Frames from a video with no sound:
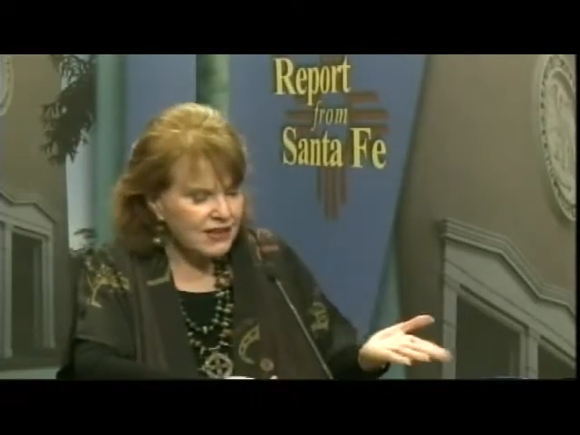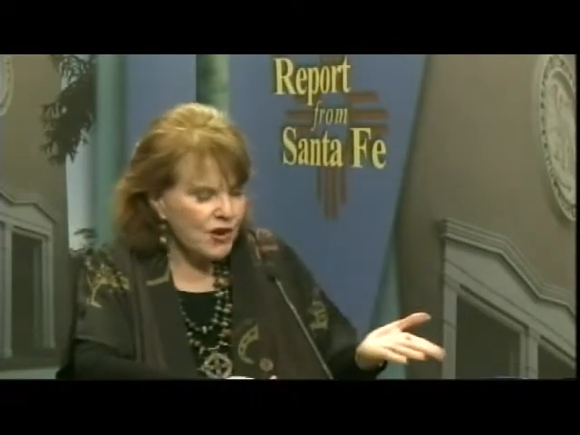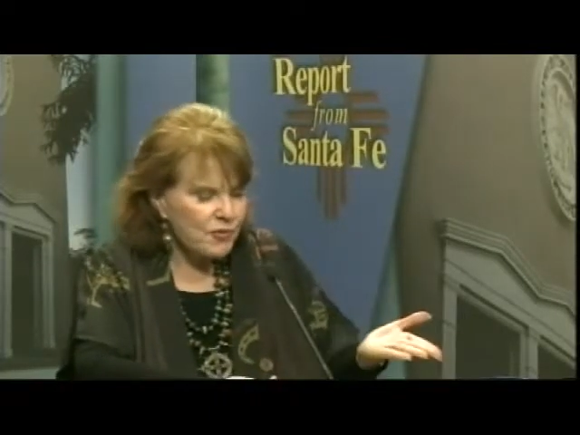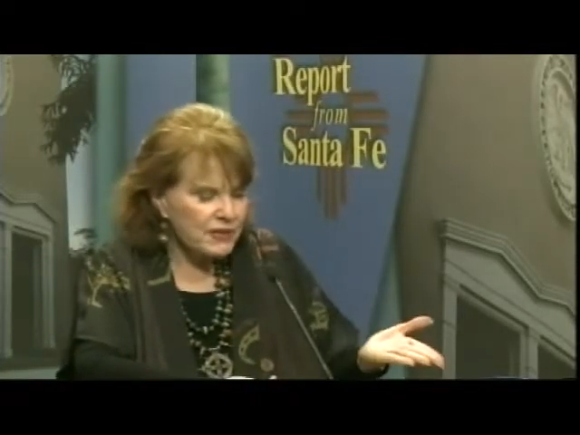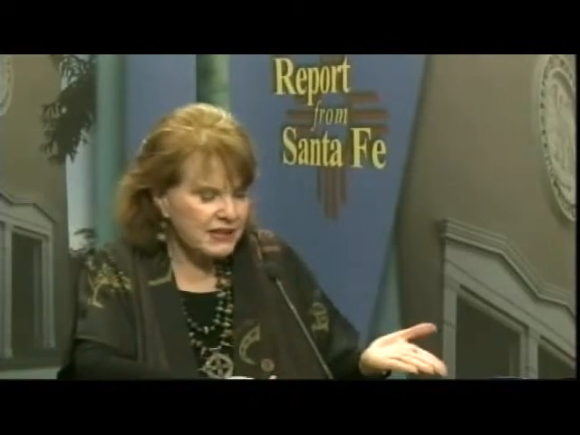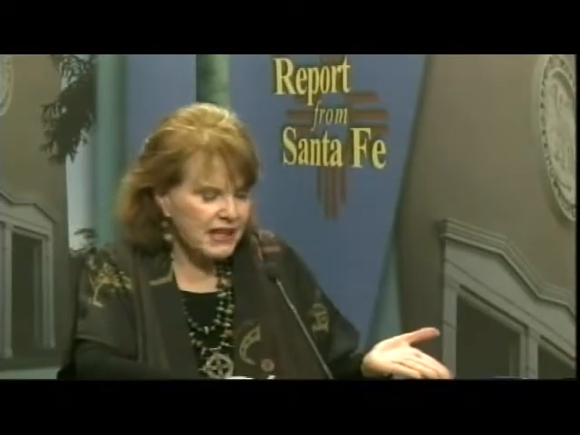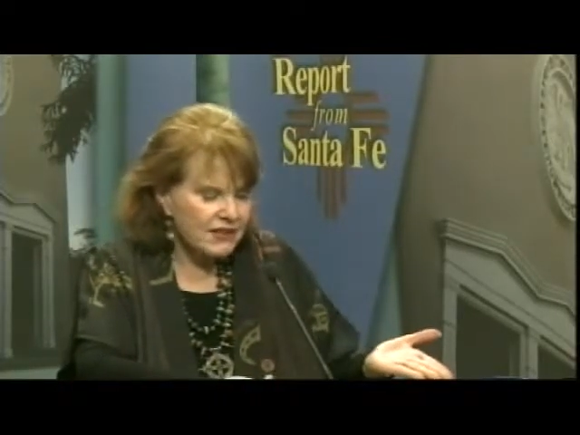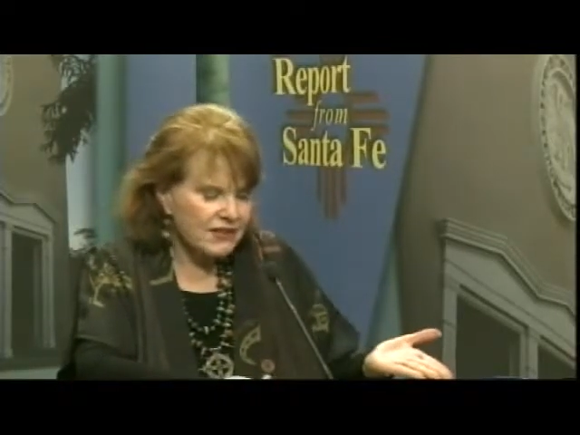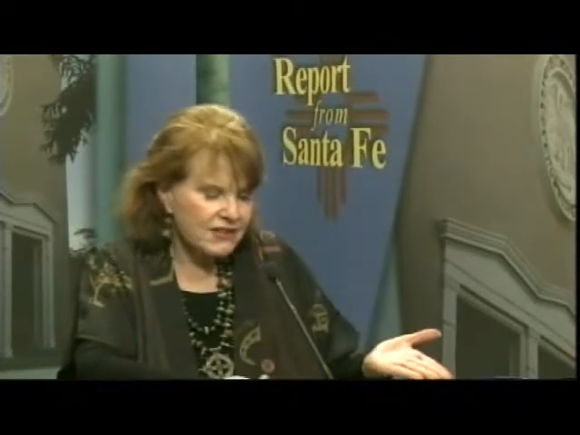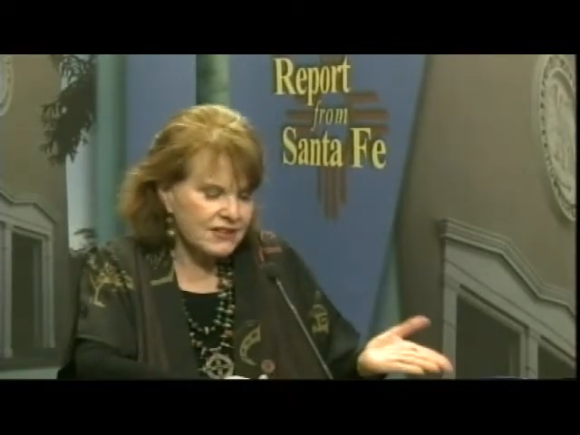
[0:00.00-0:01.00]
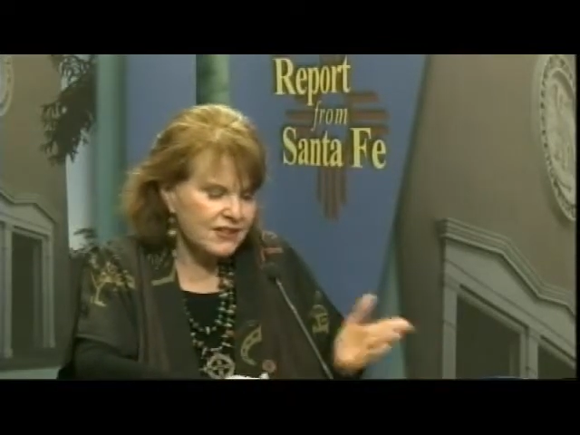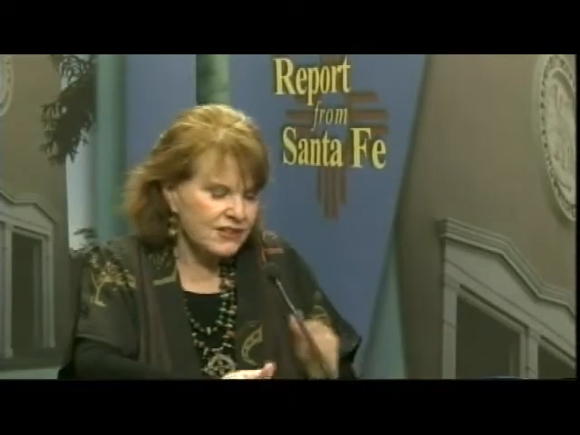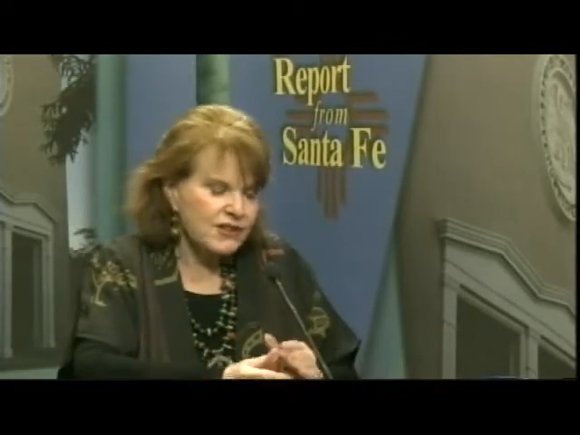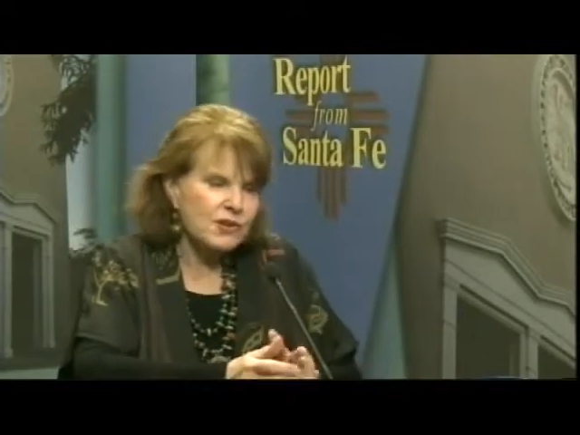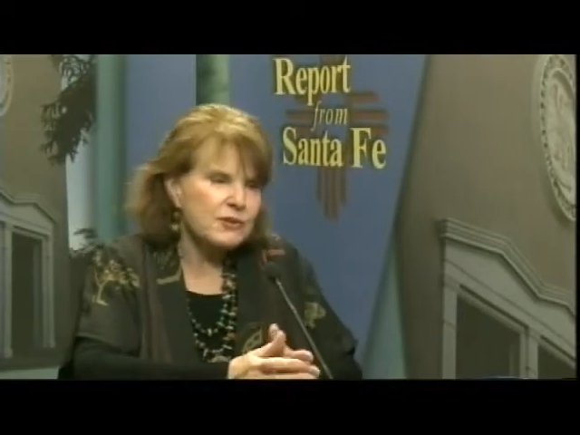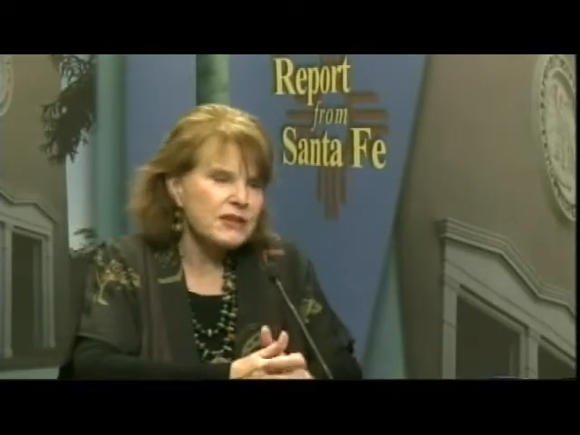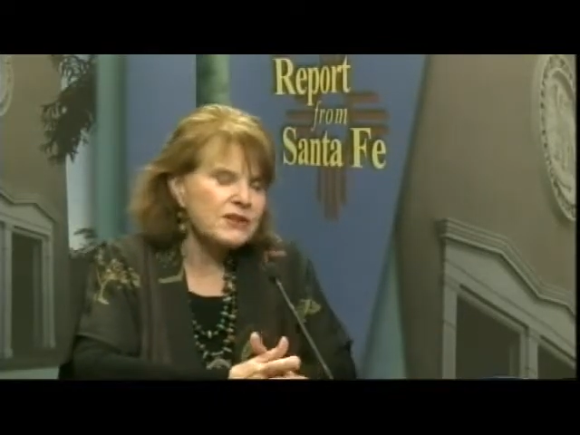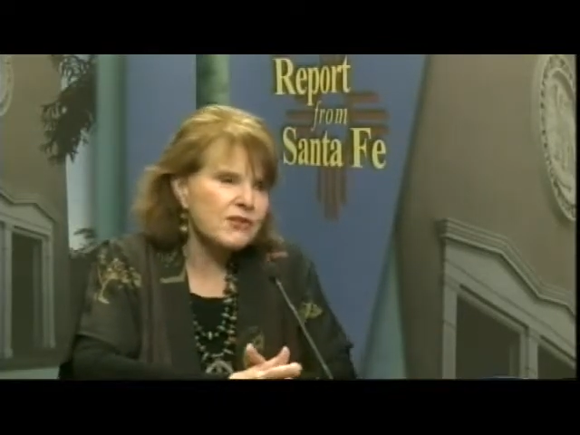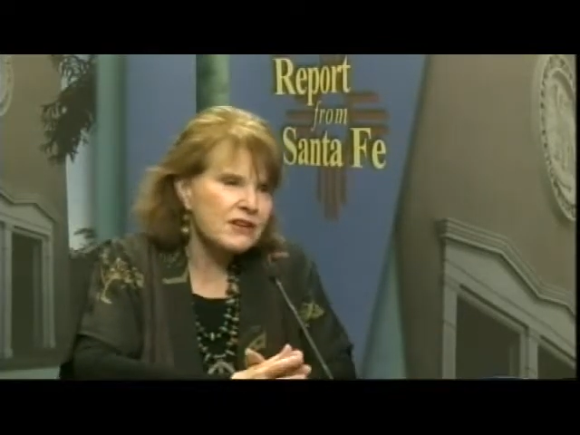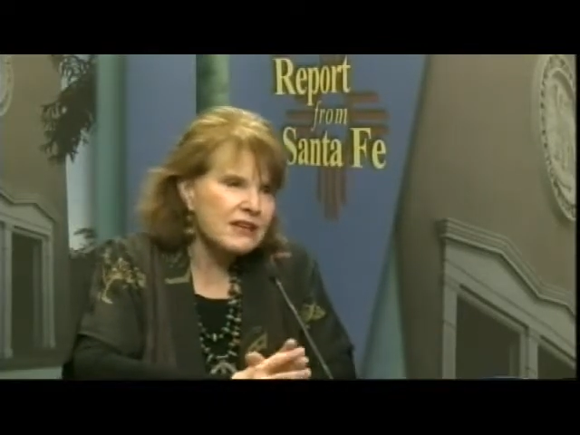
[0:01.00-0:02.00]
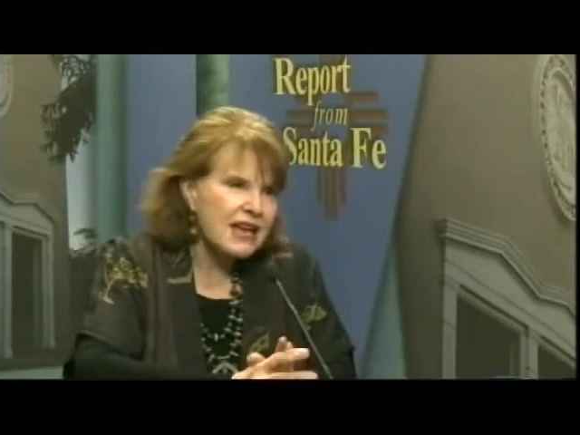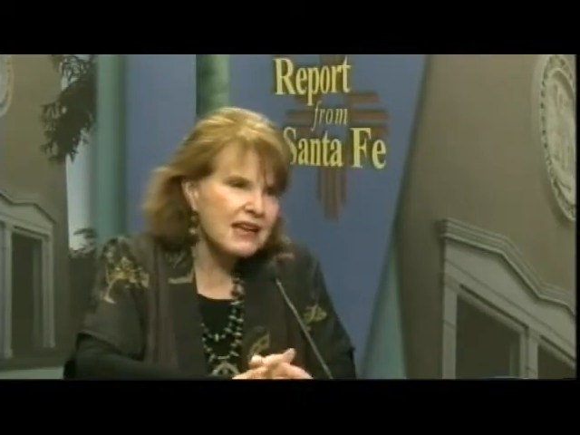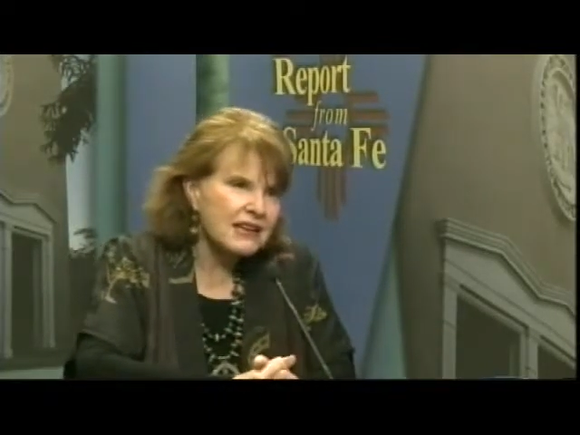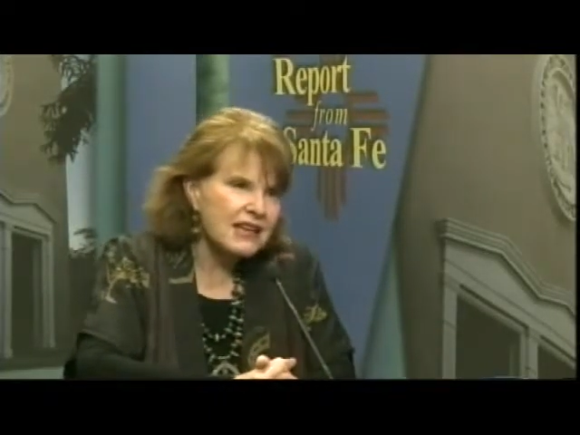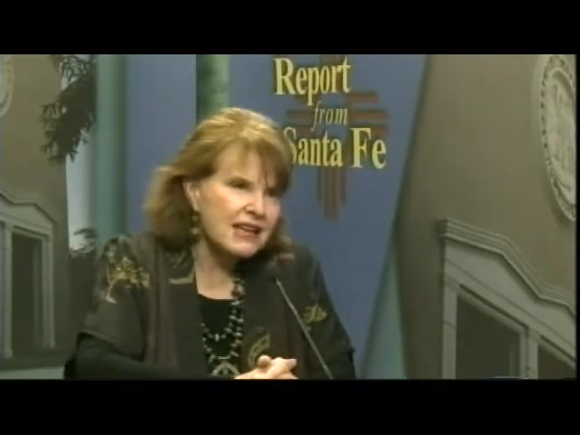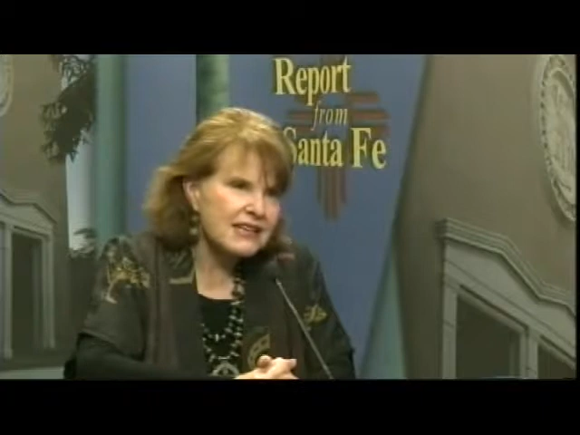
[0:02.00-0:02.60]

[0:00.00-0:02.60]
an open letter, to the gubernatorial candidates.